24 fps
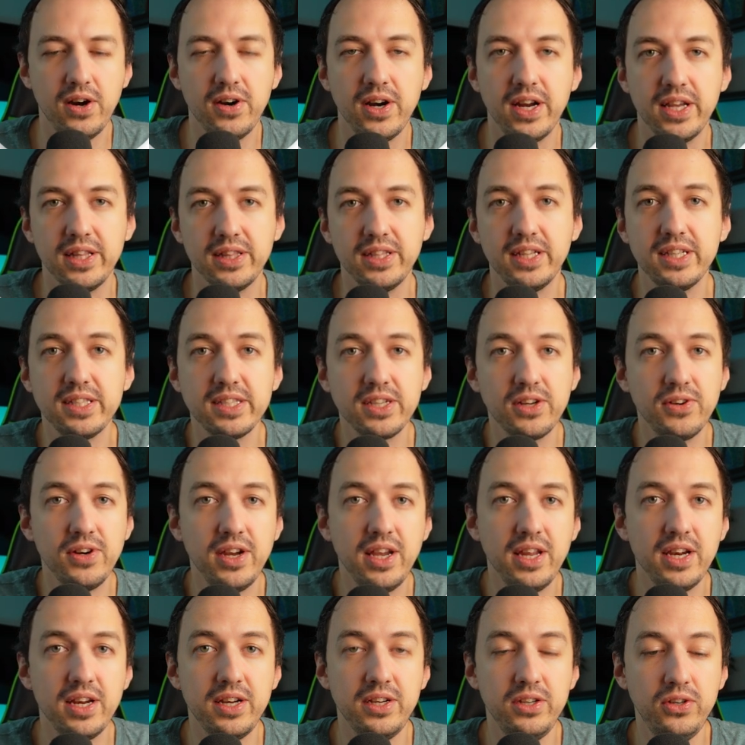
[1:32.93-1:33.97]
All right, let's
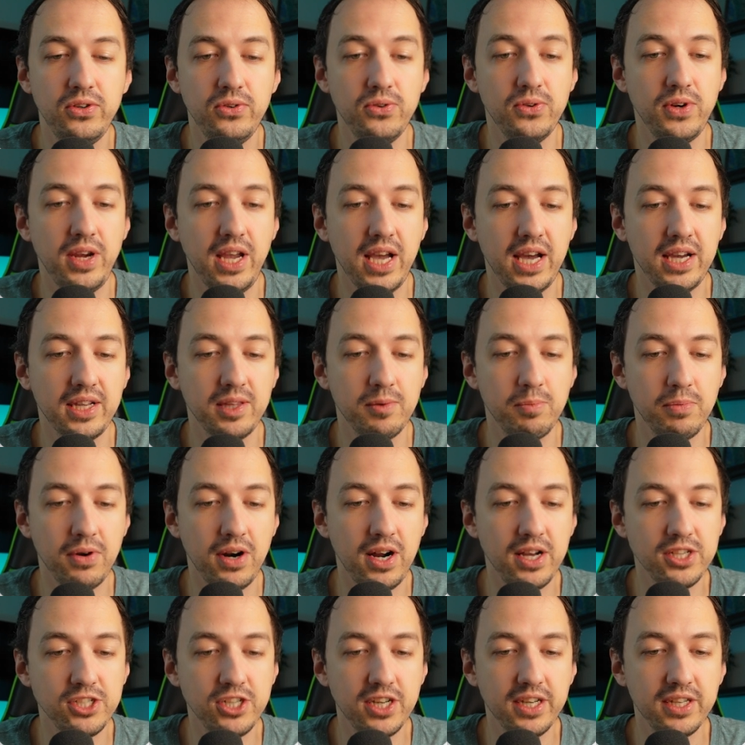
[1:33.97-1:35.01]
create a new React
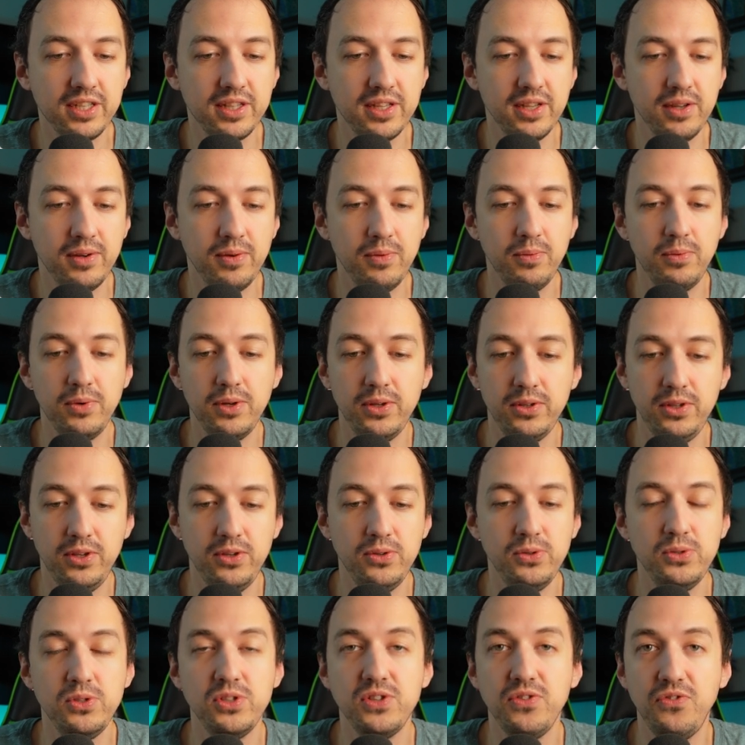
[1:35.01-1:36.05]
project. We'll
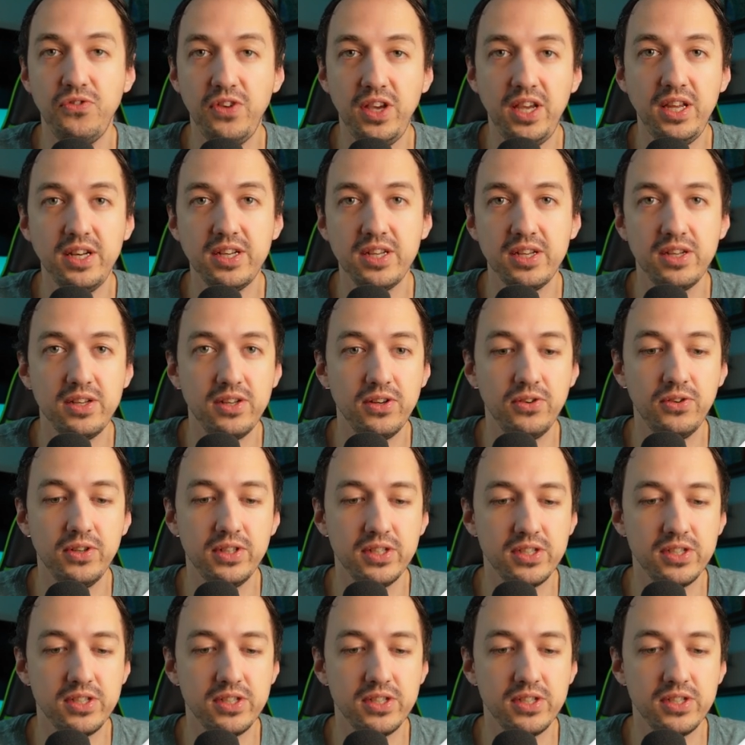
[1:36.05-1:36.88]
use Vite to